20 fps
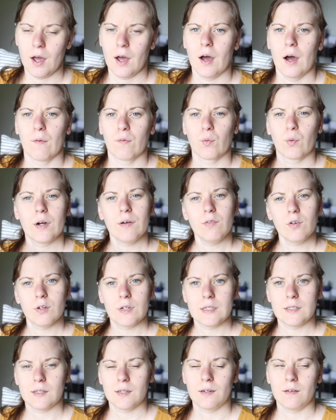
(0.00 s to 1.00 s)
For whatever
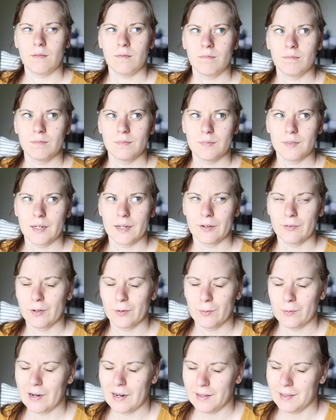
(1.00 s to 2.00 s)
reason, I don't
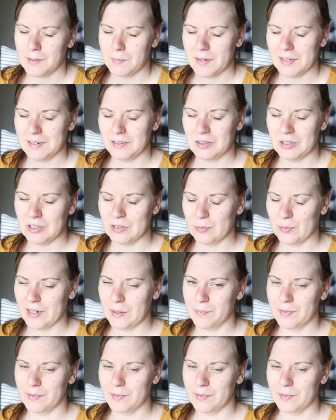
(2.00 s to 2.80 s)
know why they made it this way,